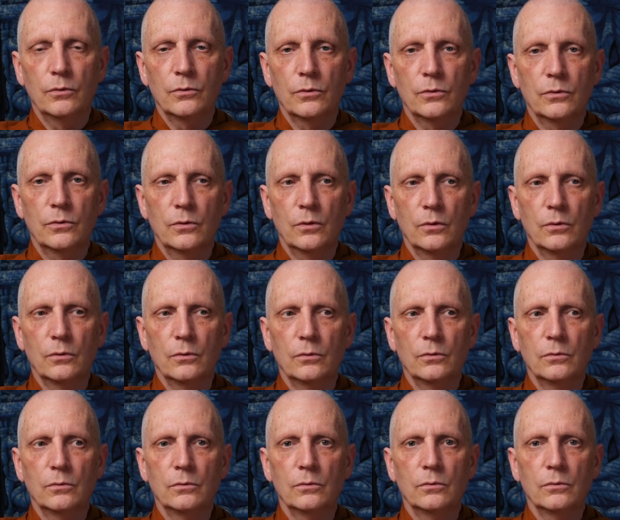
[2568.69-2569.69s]

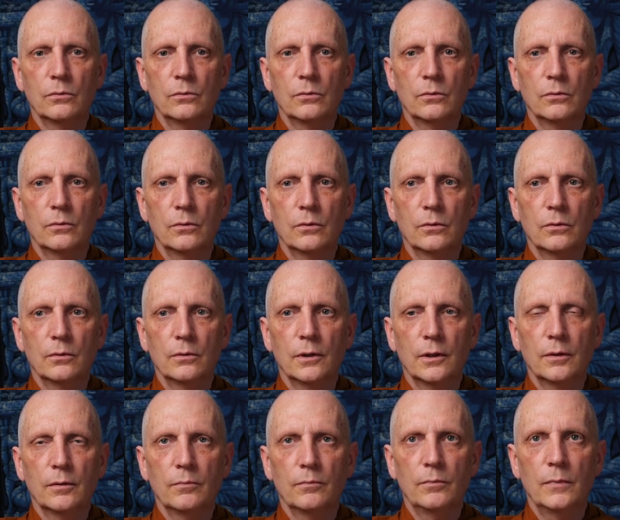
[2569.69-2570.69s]
So
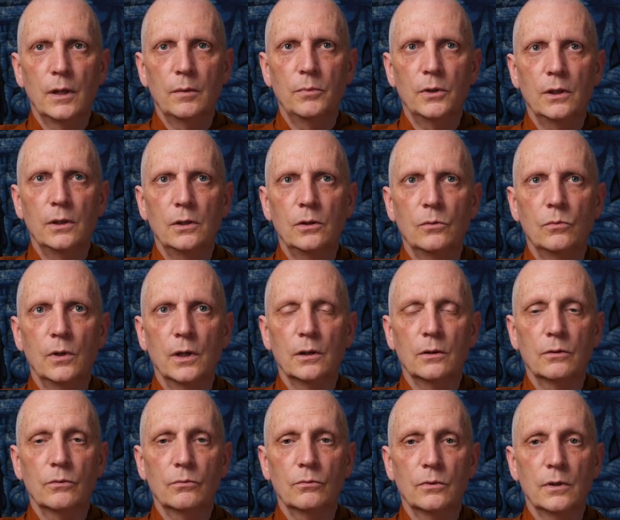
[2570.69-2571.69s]
maybe you
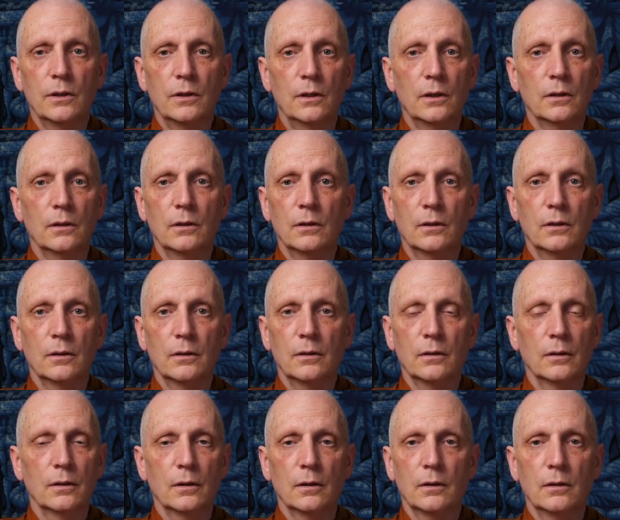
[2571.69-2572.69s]
want to rethink
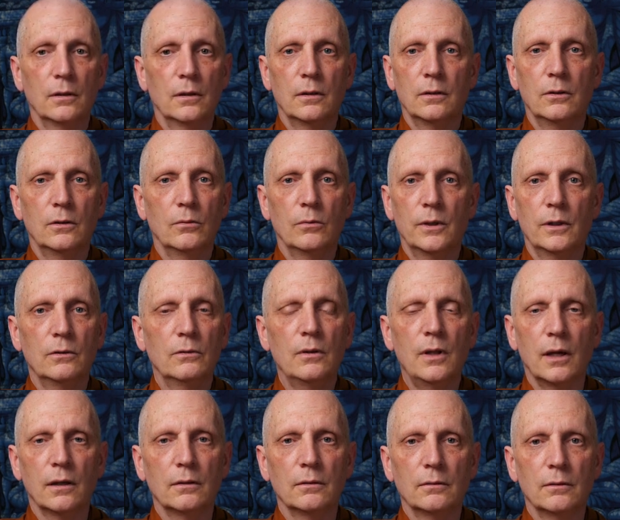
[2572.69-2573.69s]
that you don't want to do
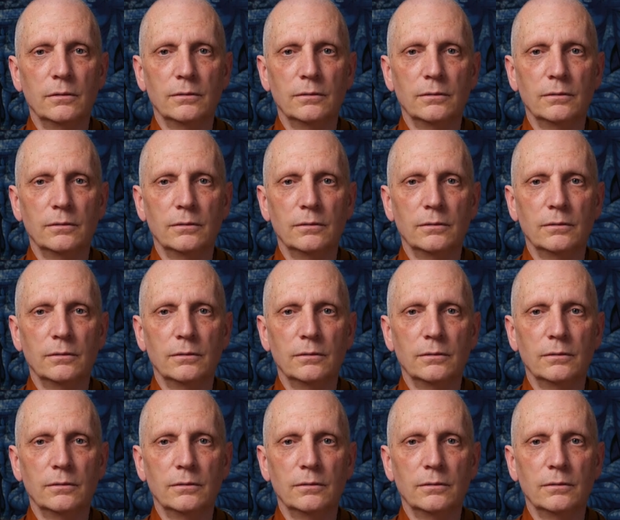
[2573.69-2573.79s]
that.